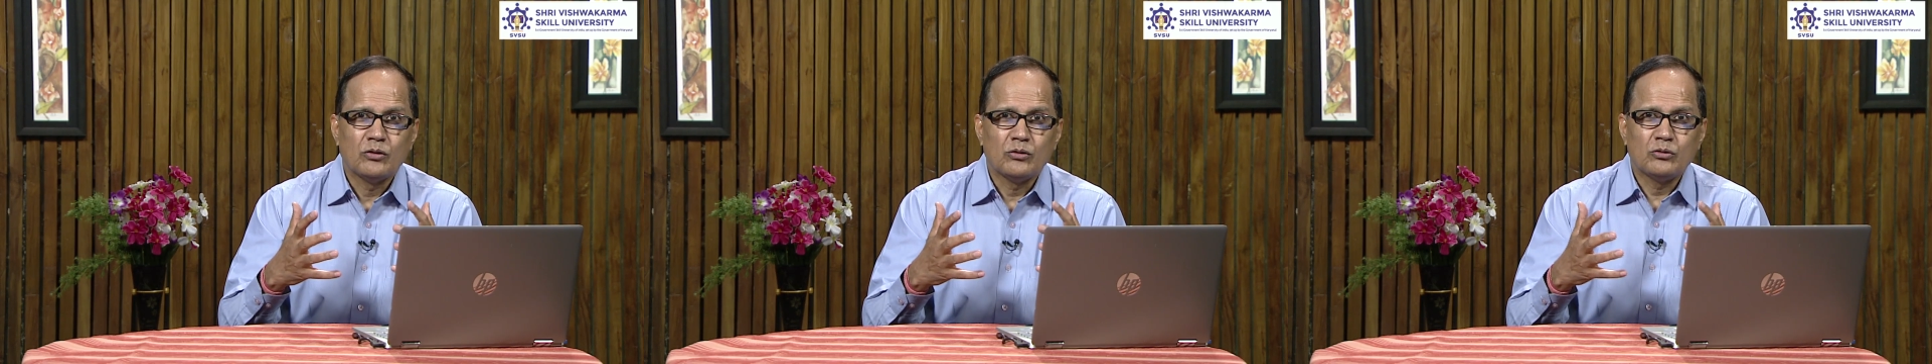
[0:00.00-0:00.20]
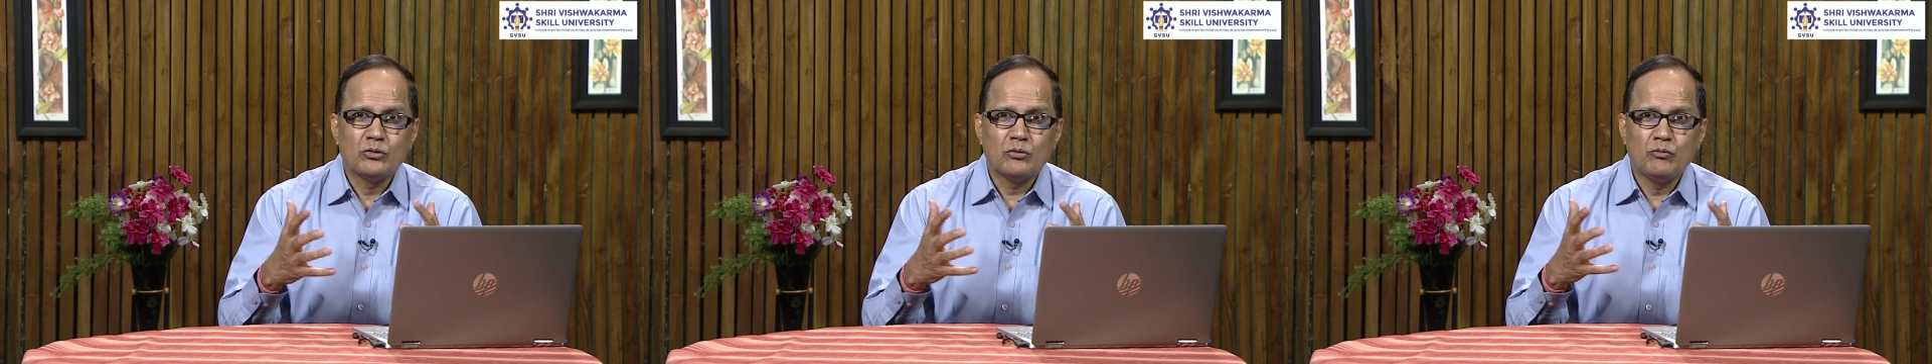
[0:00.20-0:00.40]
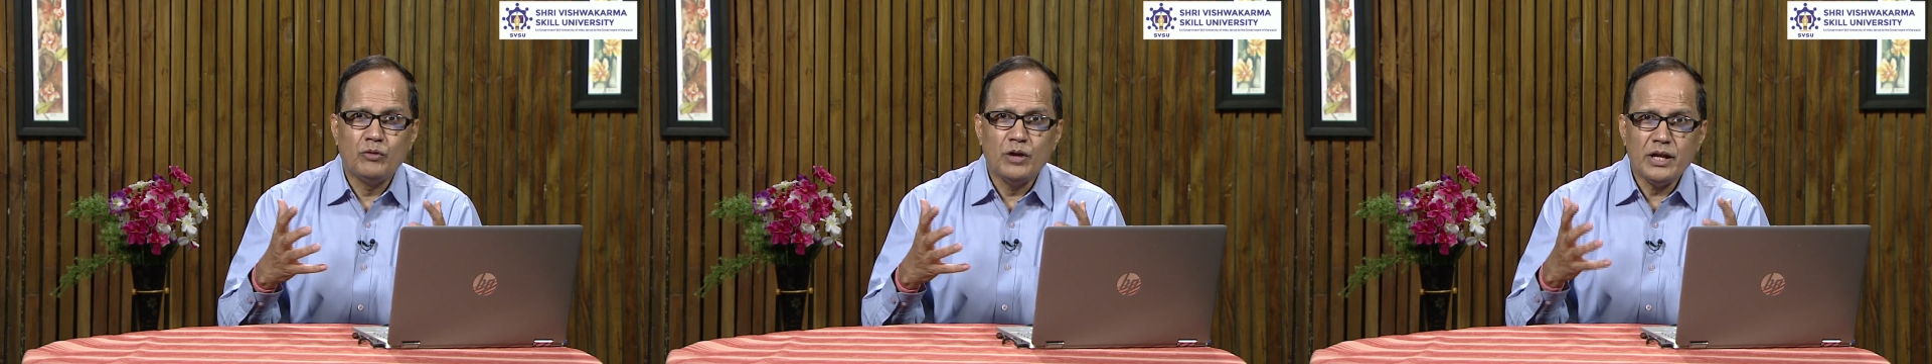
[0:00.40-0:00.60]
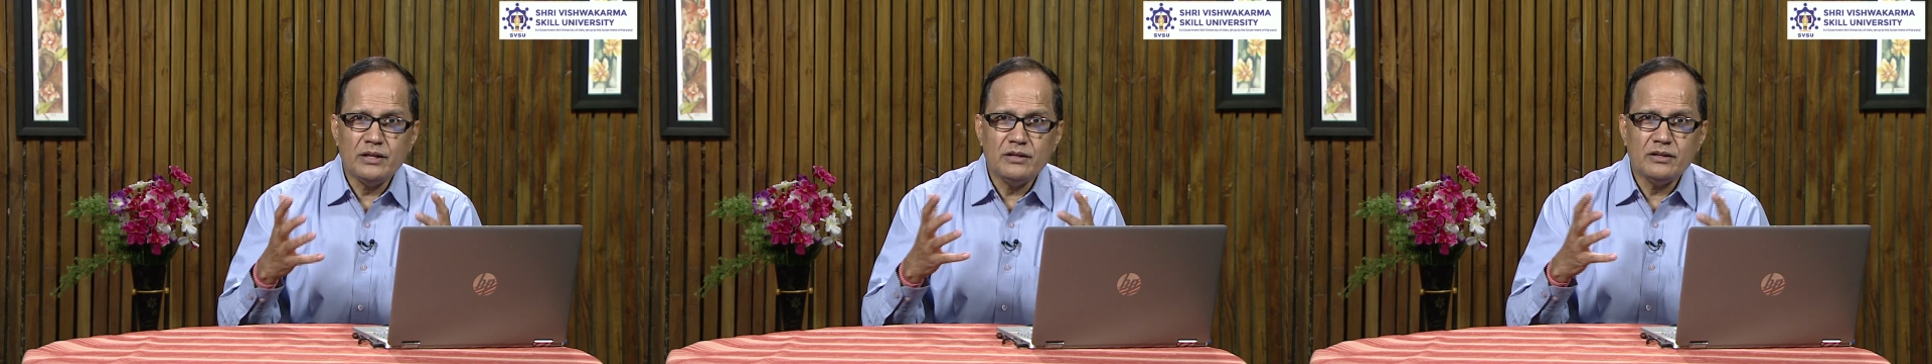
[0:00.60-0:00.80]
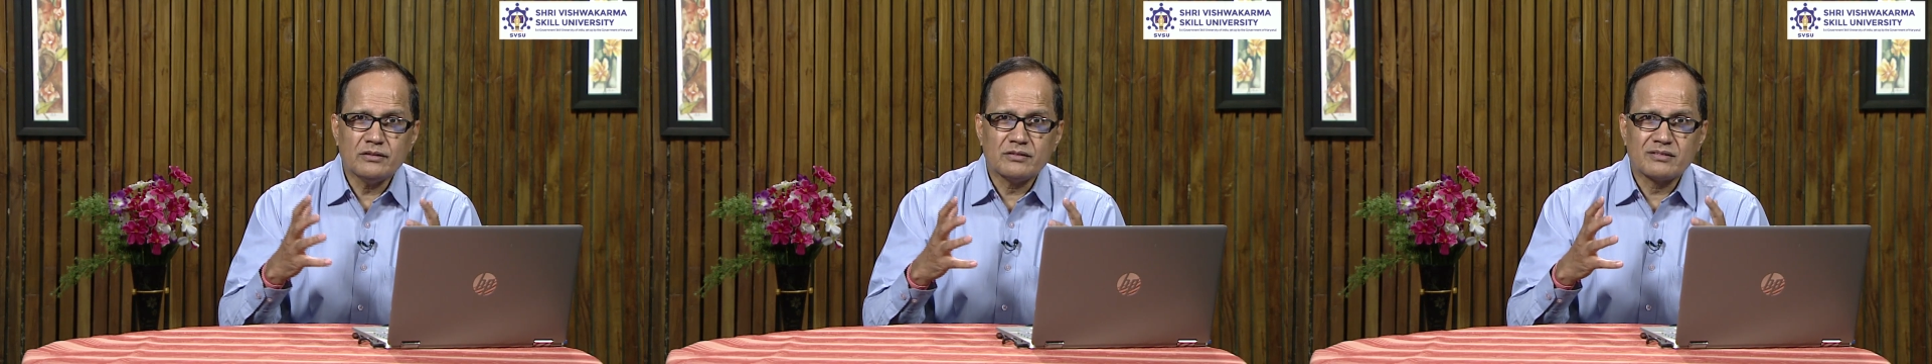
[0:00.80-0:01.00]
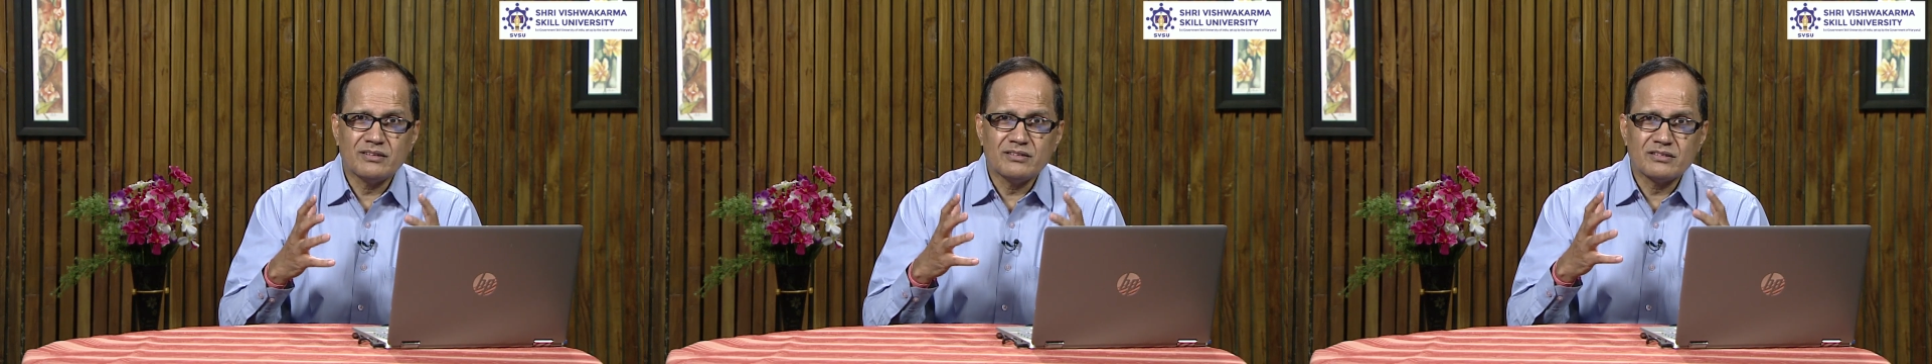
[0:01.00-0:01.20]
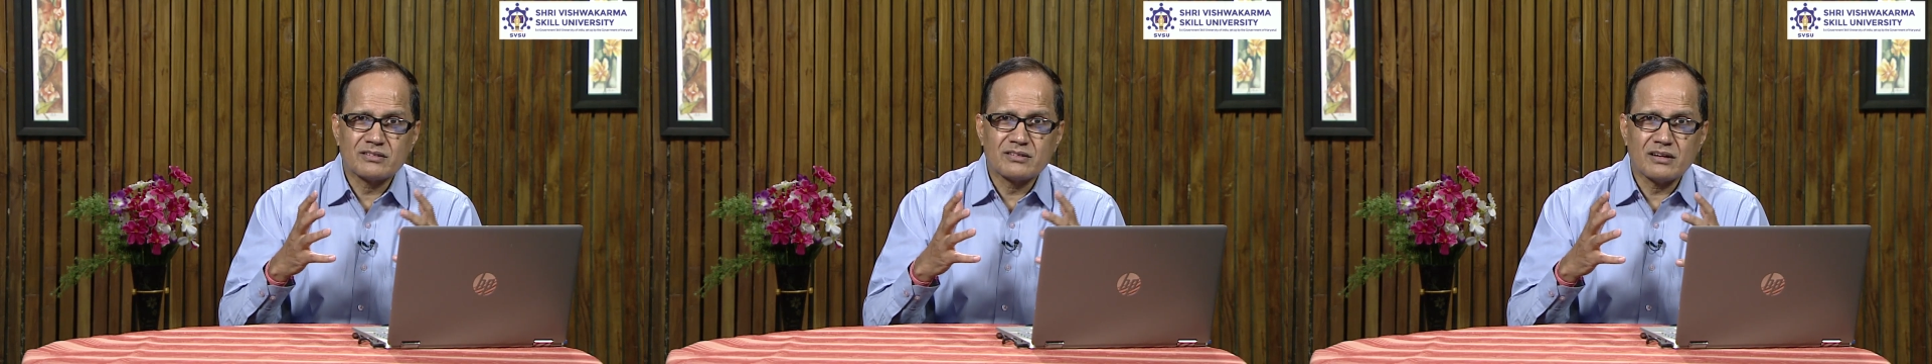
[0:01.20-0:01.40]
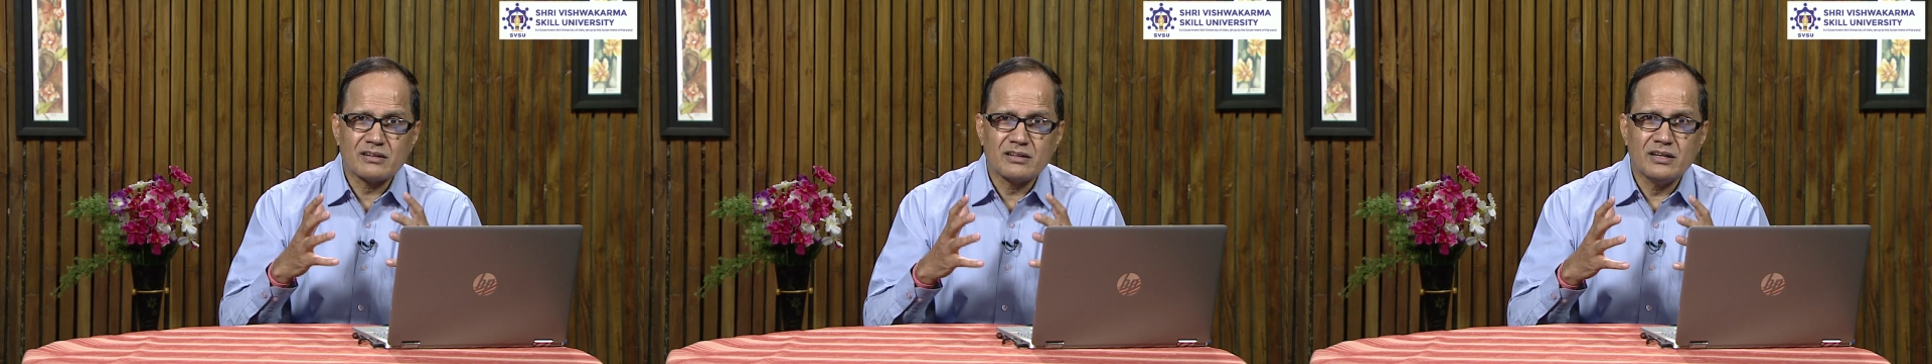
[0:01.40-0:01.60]
the various
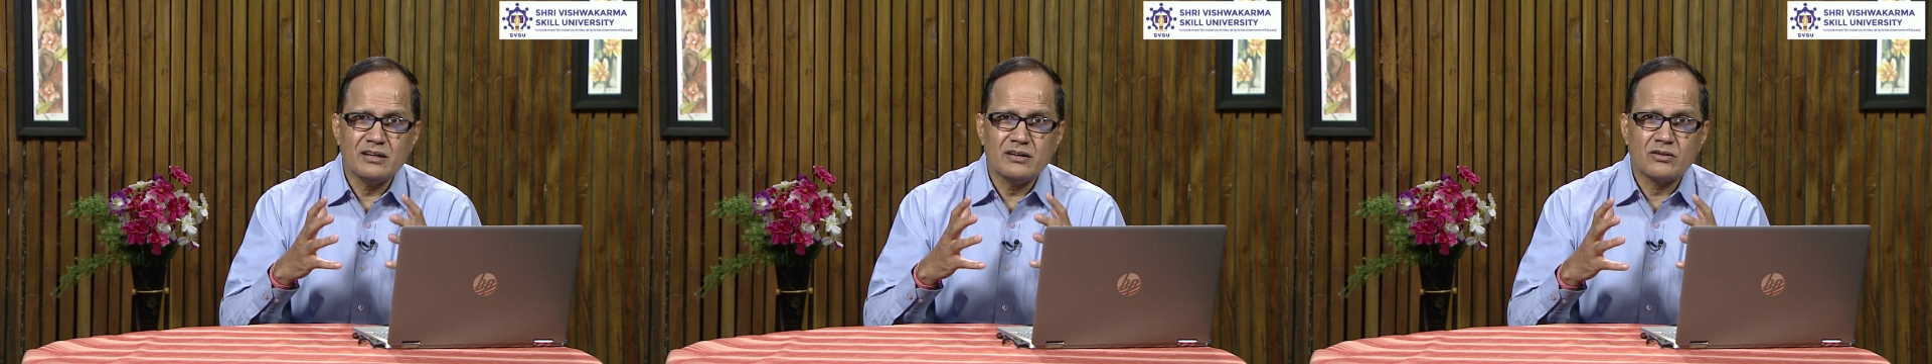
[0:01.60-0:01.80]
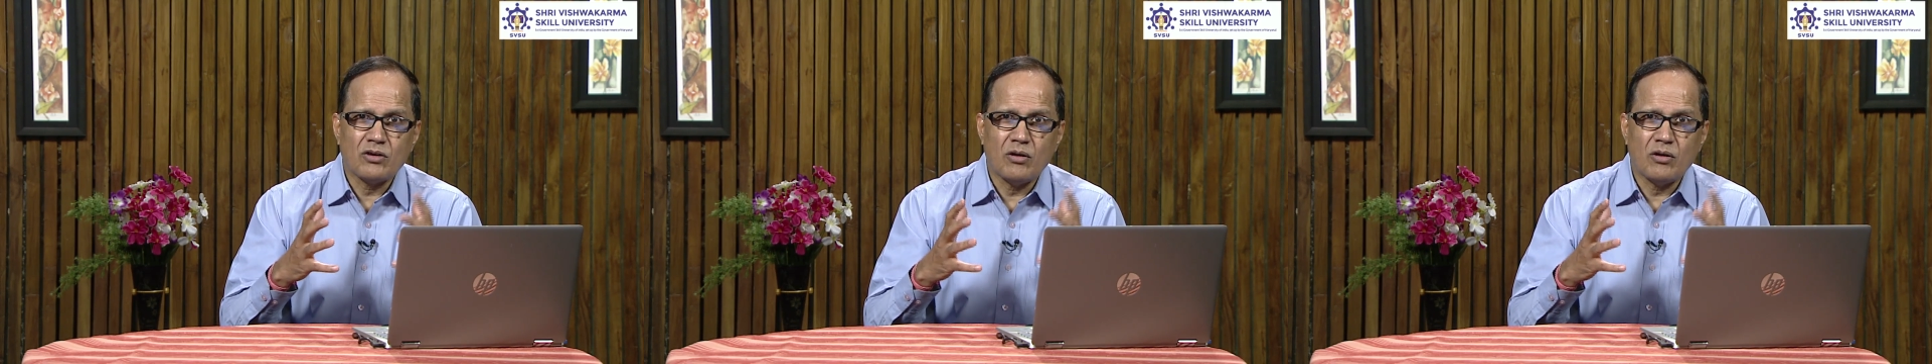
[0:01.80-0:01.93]
constructed